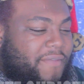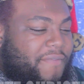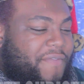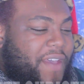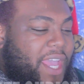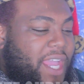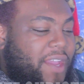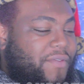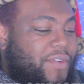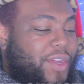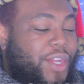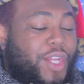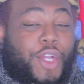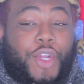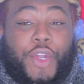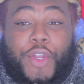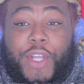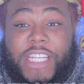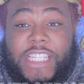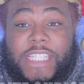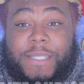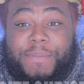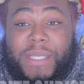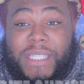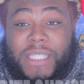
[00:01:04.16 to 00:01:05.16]
favorite
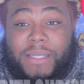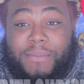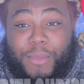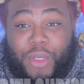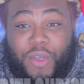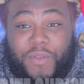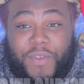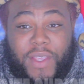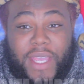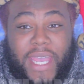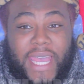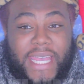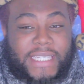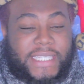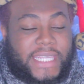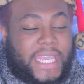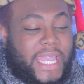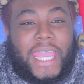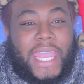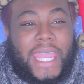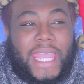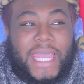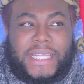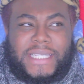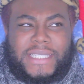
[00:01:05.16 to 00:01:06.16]
Christmas movie. guys,
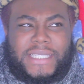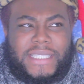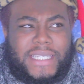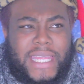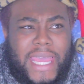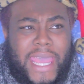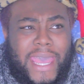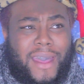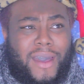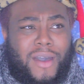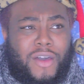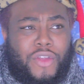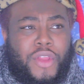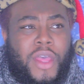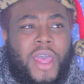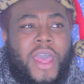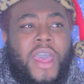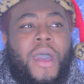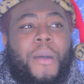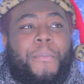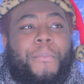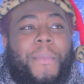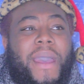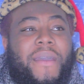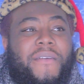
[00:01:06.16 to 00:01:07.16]
hands down,
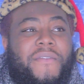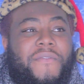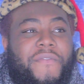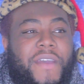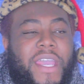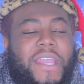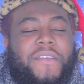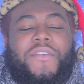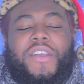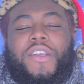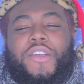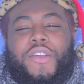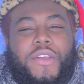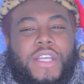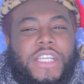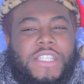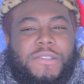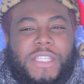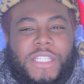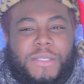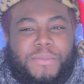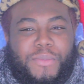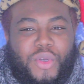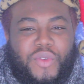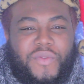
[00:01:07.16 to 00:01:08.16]
my favorite
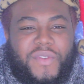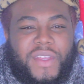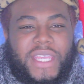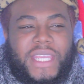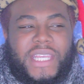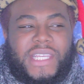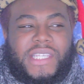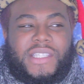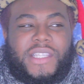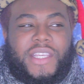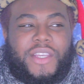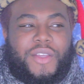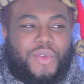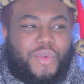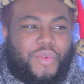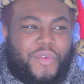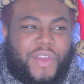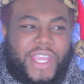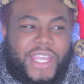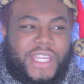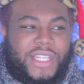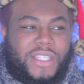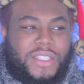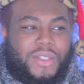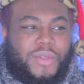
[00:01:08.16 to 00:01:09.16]
Christmas movie is The
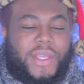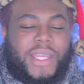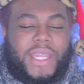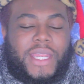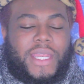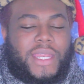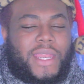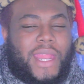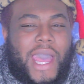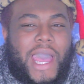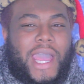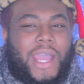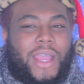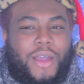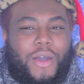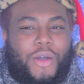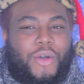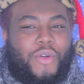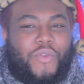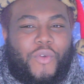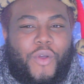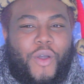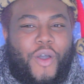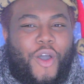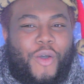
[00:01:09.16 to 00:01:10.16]
Grinch. You cannot
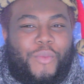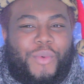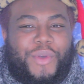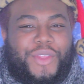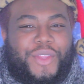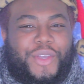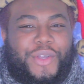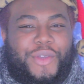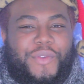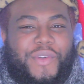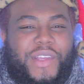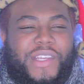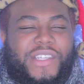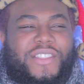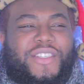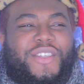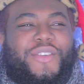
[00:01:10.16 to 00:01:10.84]
go wrong with The Grinch.